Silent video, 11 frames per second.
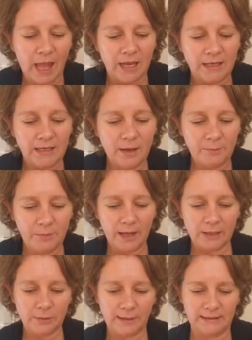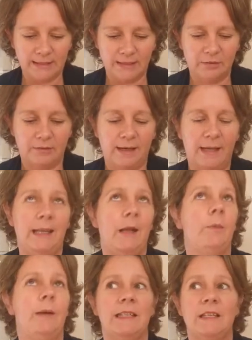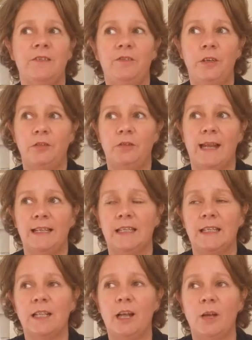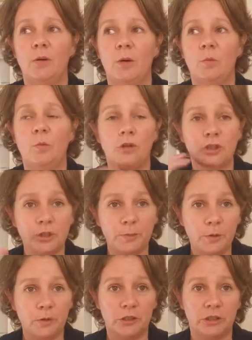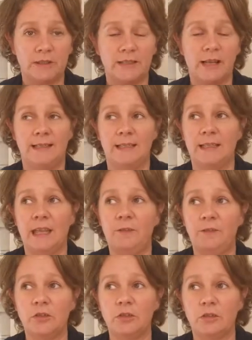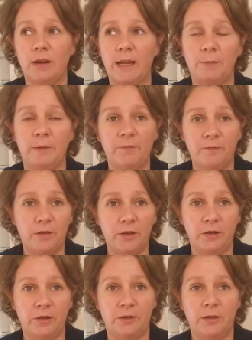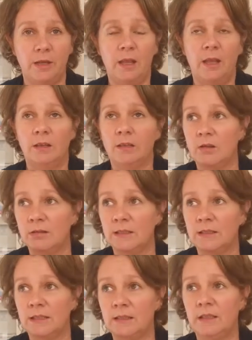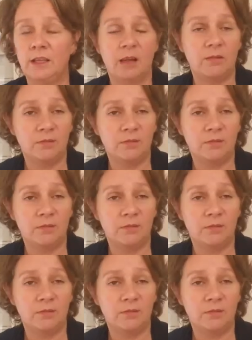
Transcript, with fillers: Number twenty-three is food related. So watch your portion sizes. If you're scraping food, consist, you know,